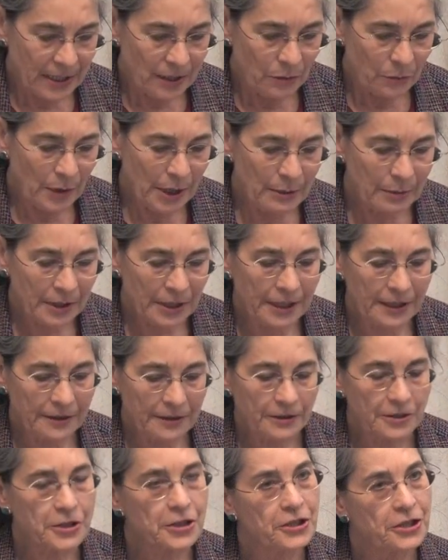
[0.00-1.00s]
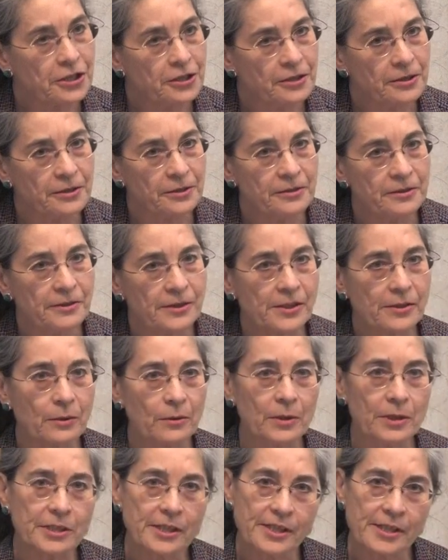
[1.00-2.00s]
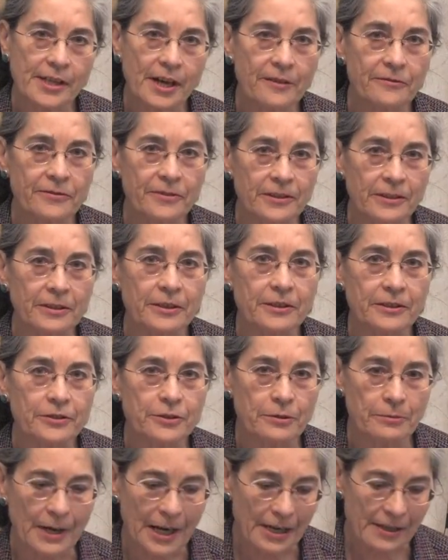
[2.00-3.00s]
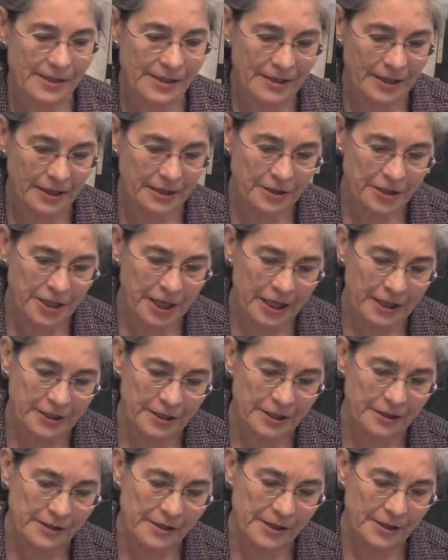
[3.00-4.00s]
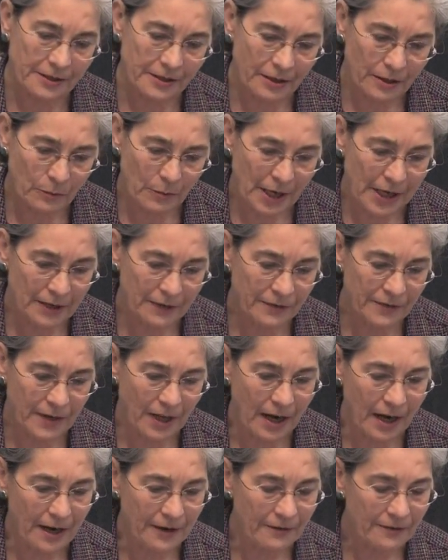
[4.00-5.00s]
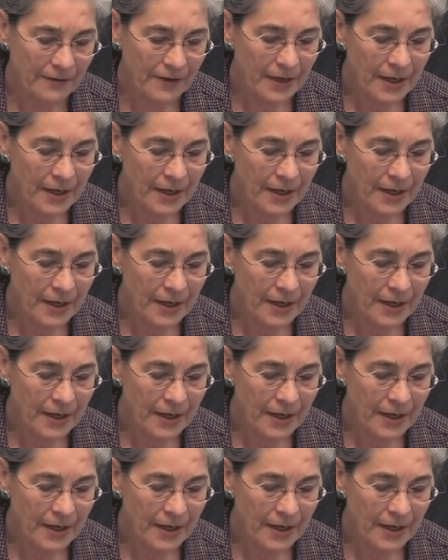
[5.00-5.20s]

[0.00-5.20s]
We will either choose or suffer drastic changes in our way of life.